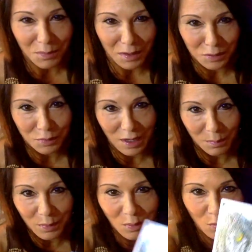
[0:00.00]
about you,
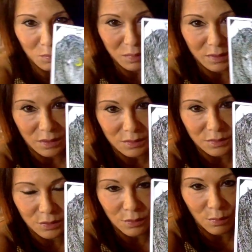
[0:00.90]
Capricorn,
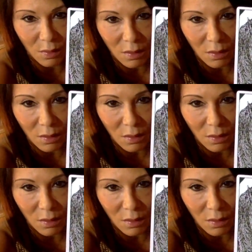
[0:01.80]
because you